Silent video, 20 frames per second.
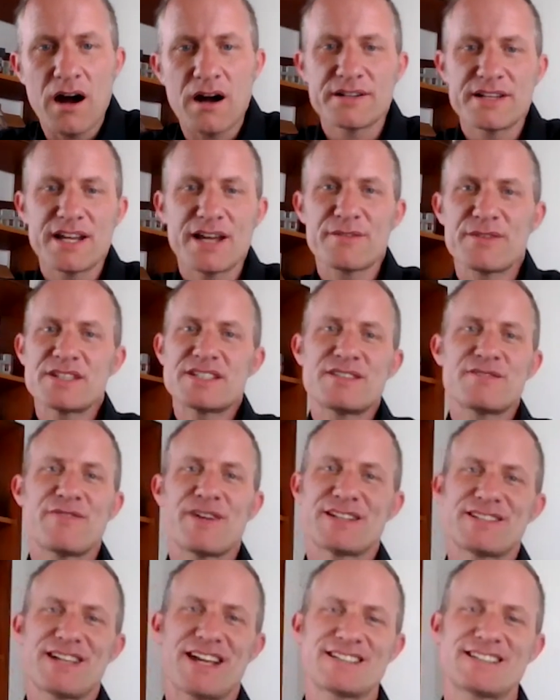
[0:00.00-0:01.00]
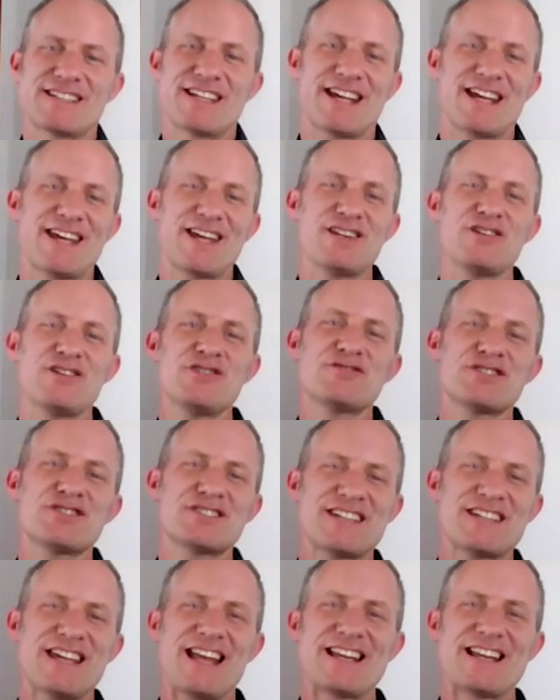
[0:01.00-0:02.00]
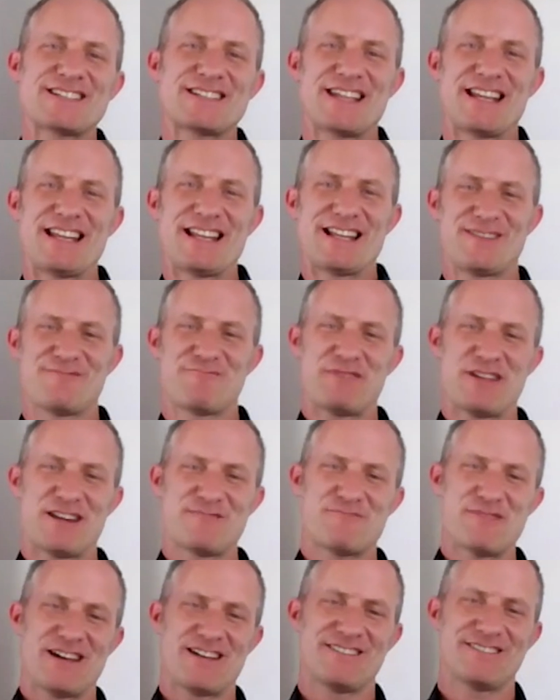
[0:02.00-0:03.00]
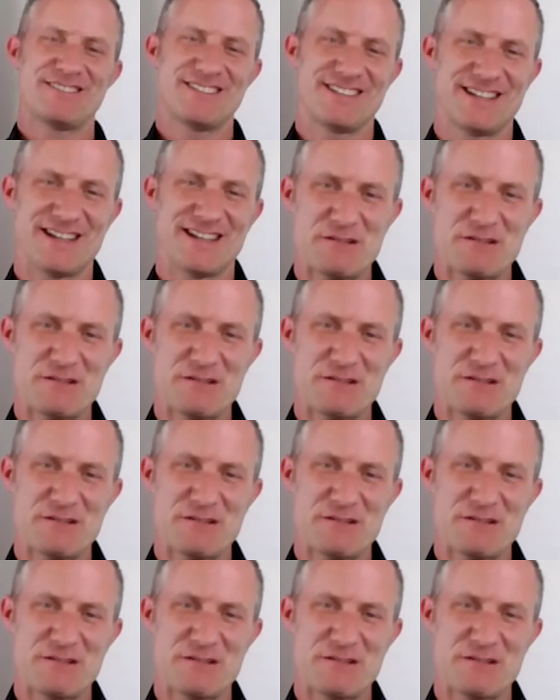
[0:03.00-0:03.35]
No, that's fantastic. Can you just tell us a little bit about